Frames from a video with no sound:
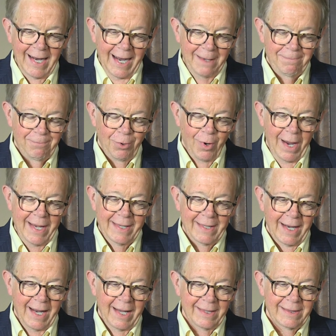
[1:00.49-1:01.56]
I pray,
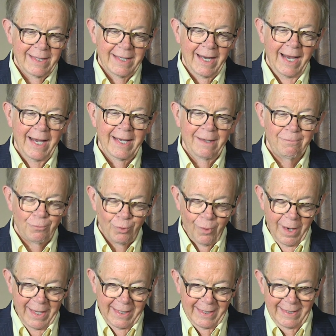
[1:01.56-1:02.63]
God, that I am
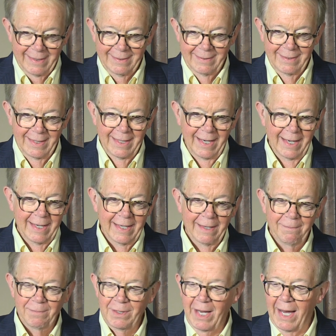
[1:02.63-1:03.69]
ready, that I
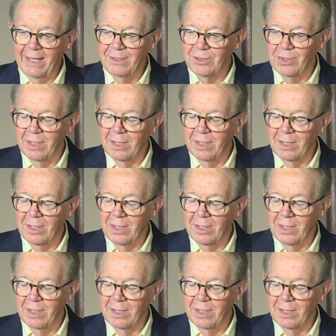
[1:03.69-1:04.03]
am not